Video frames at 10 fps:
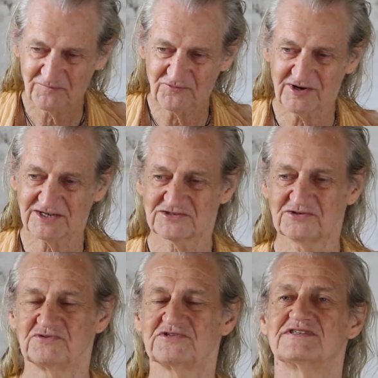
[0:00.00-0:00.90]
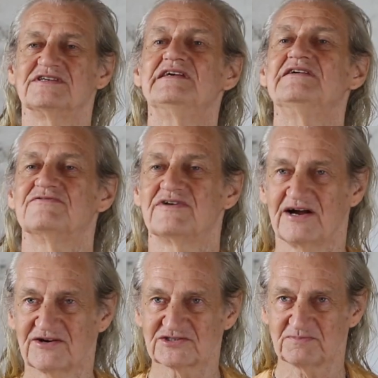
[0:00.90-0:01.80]
For us to receive
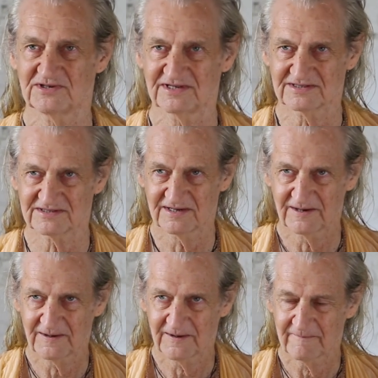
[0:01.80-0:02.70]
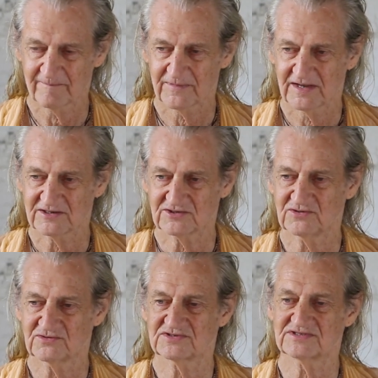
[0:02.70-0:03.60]
our experience,
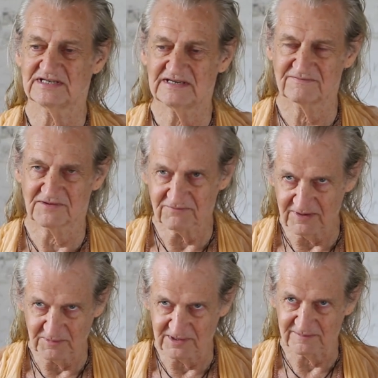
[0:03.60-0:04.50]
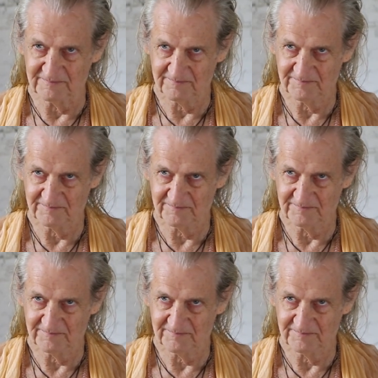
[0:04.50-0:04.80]
to receive the feminine.